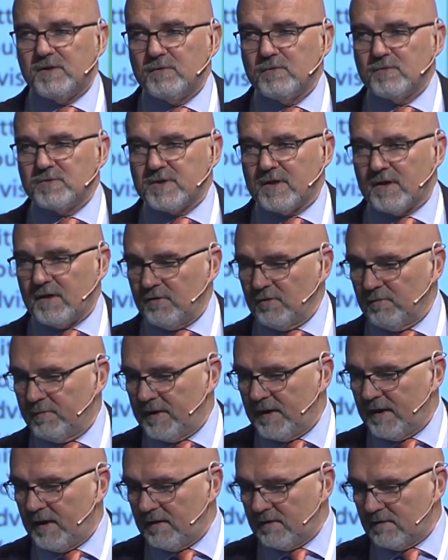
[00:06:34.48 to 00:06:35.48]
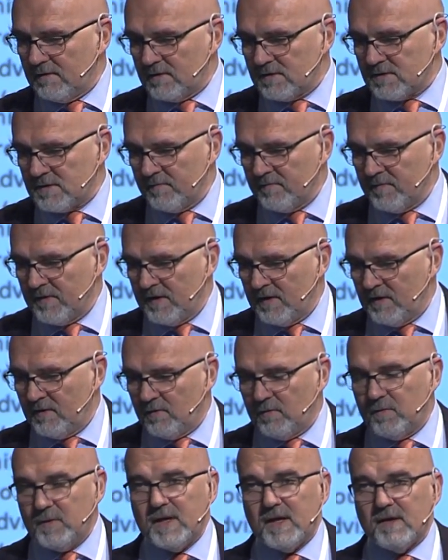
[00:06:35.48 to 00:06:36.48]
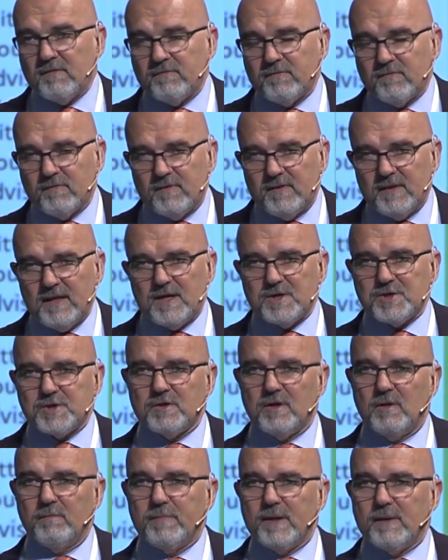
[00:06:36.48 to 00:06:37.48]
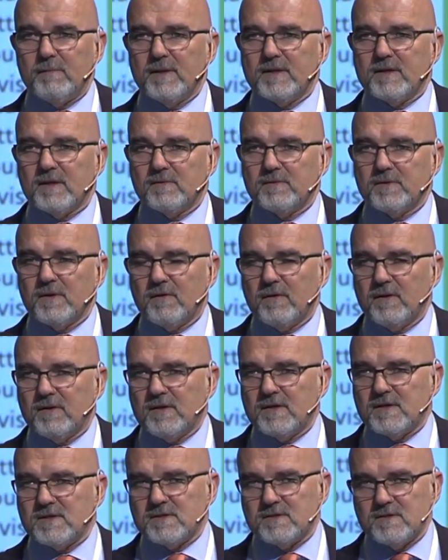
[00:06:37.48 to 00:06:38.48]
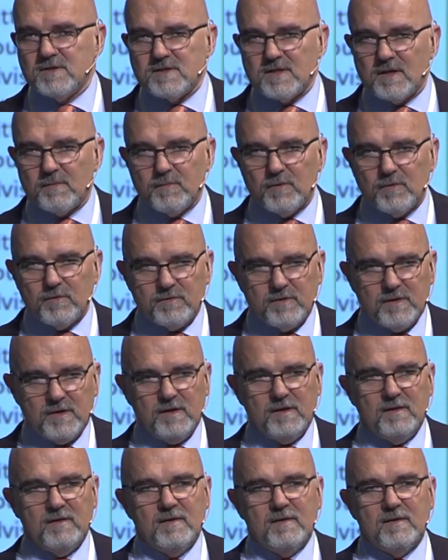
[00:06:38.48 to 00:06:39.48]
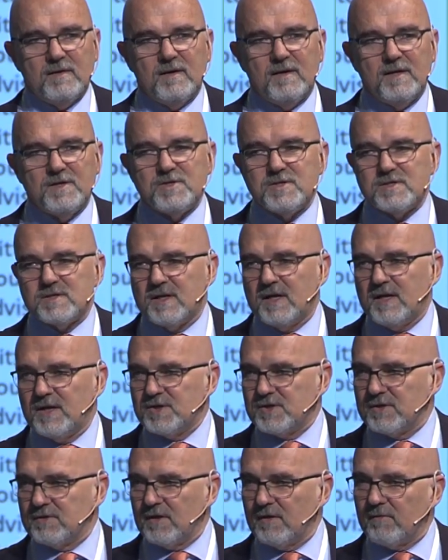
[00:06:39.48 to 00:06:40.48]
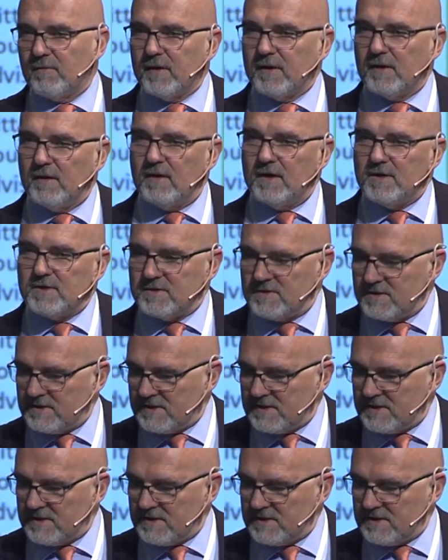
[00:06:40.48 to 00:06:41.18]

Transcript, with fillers: user and operators. We have national public authorities. These are more the legislation and regulation